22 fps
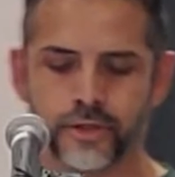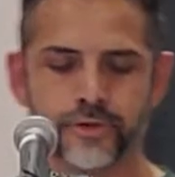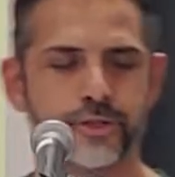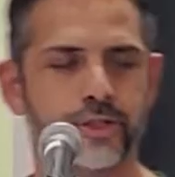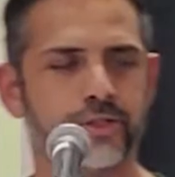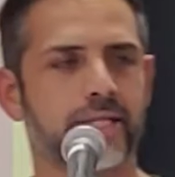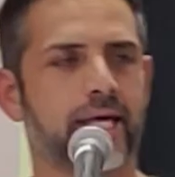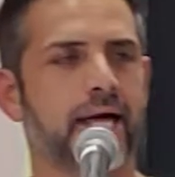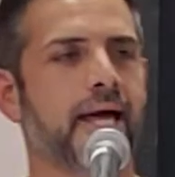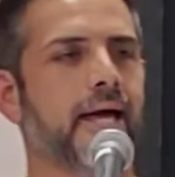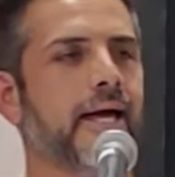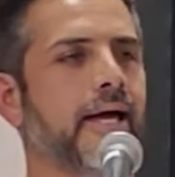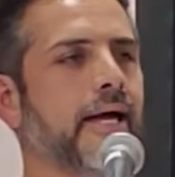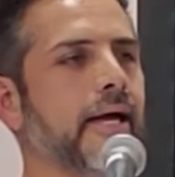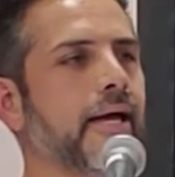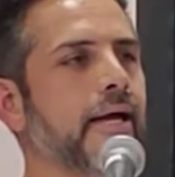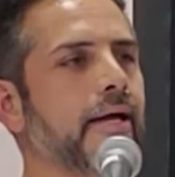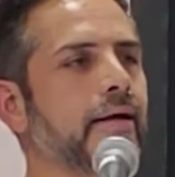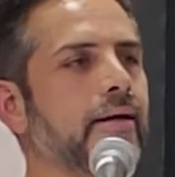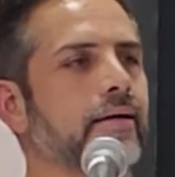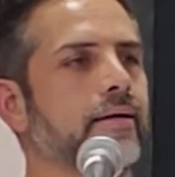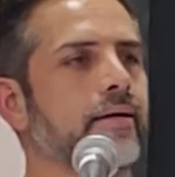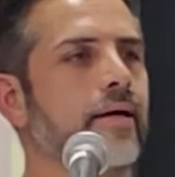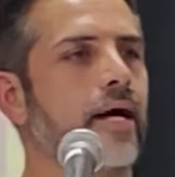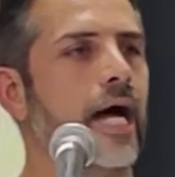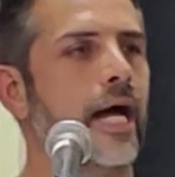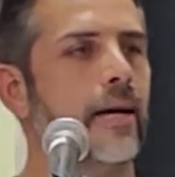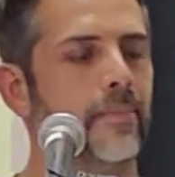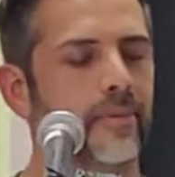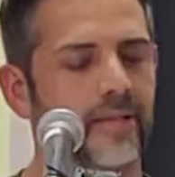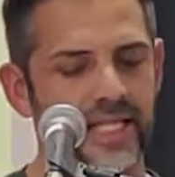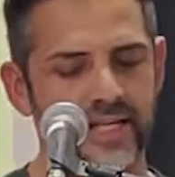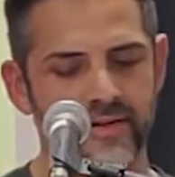Today,
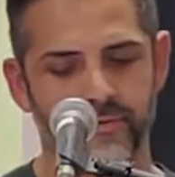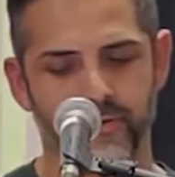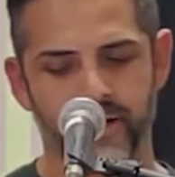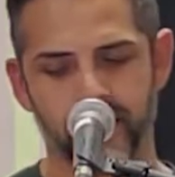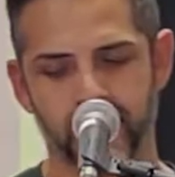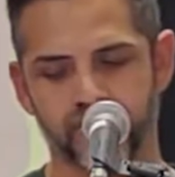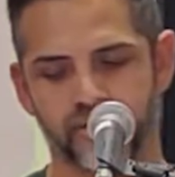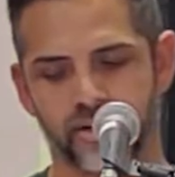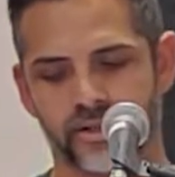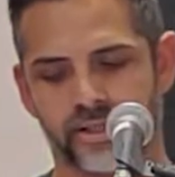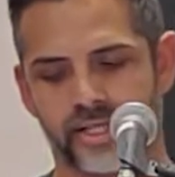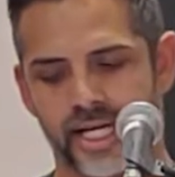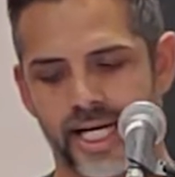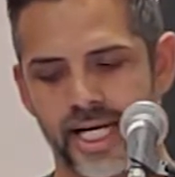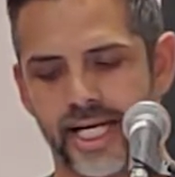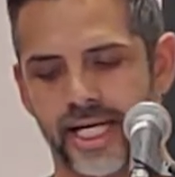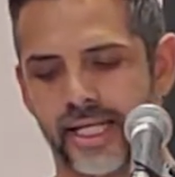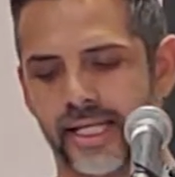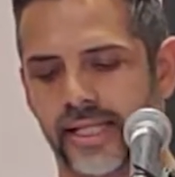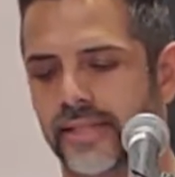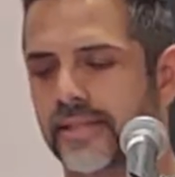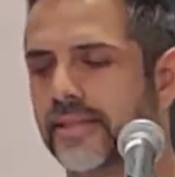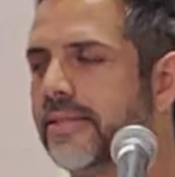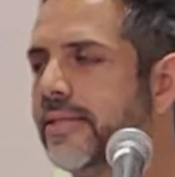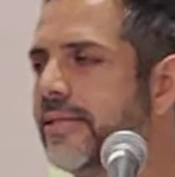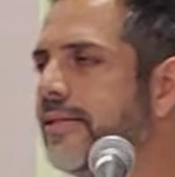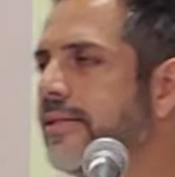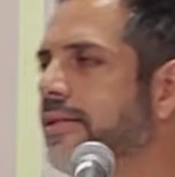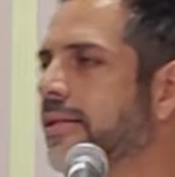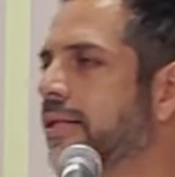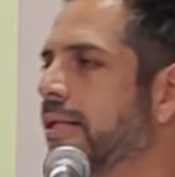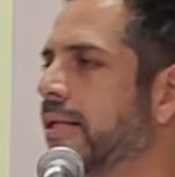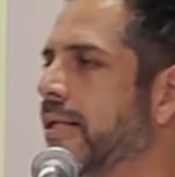I believe one of our
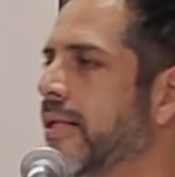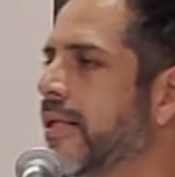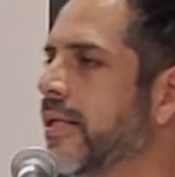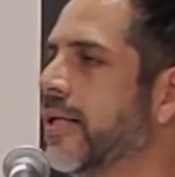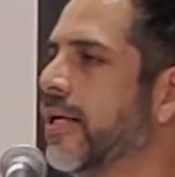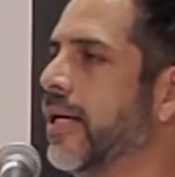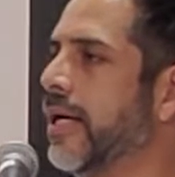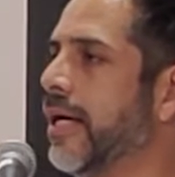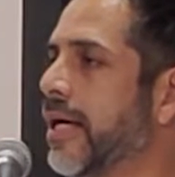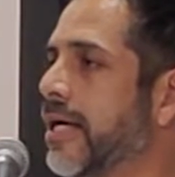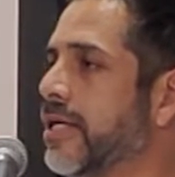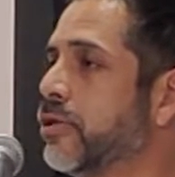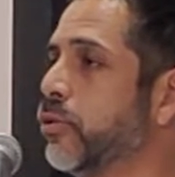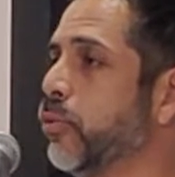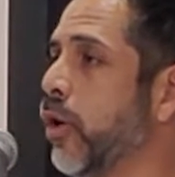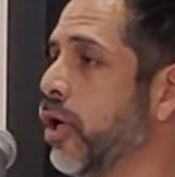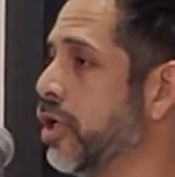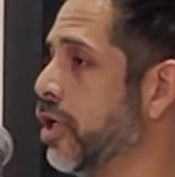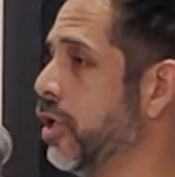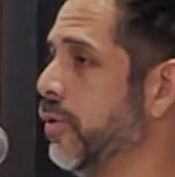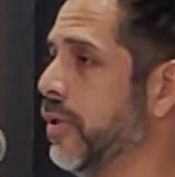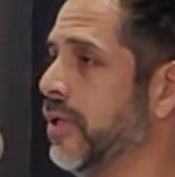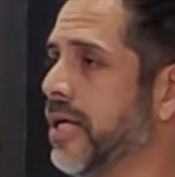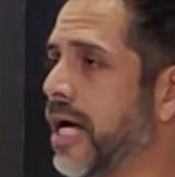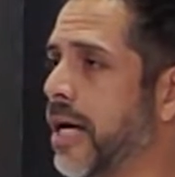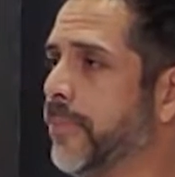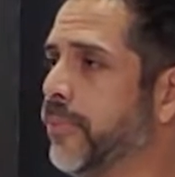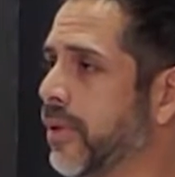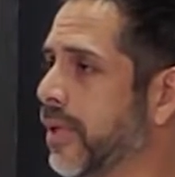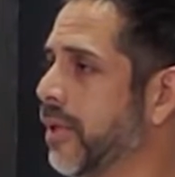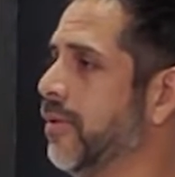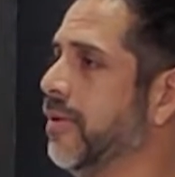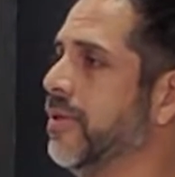gods is what you and I
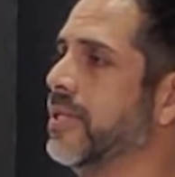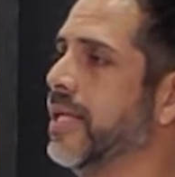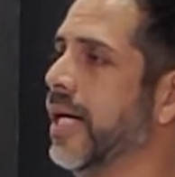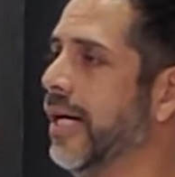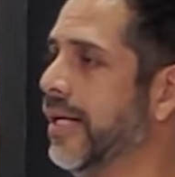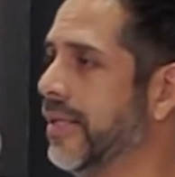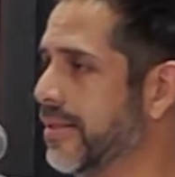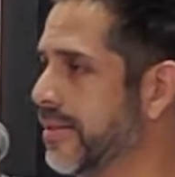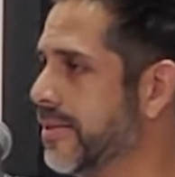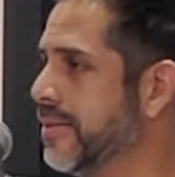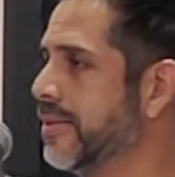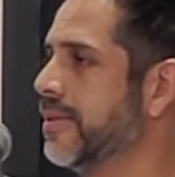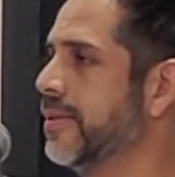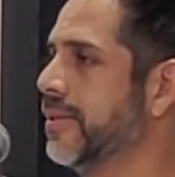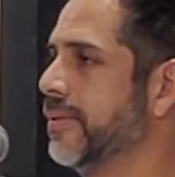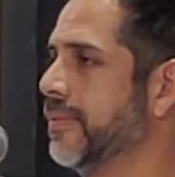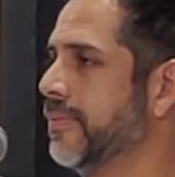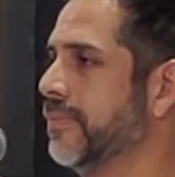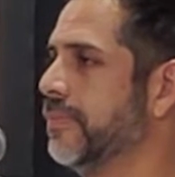prioritize.